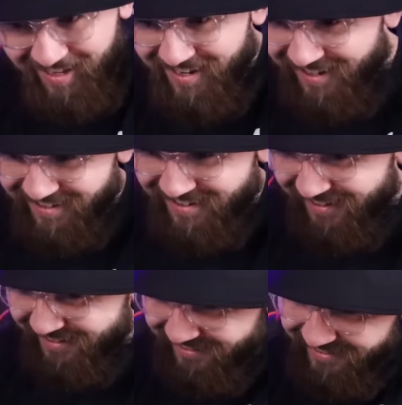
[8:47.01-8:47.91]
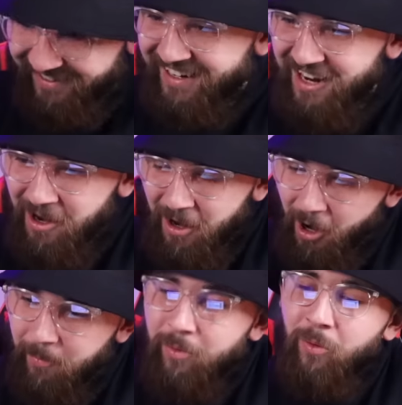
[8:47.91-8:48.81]

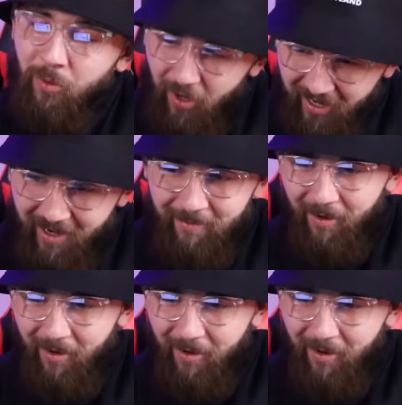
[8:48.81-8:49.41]
A pram.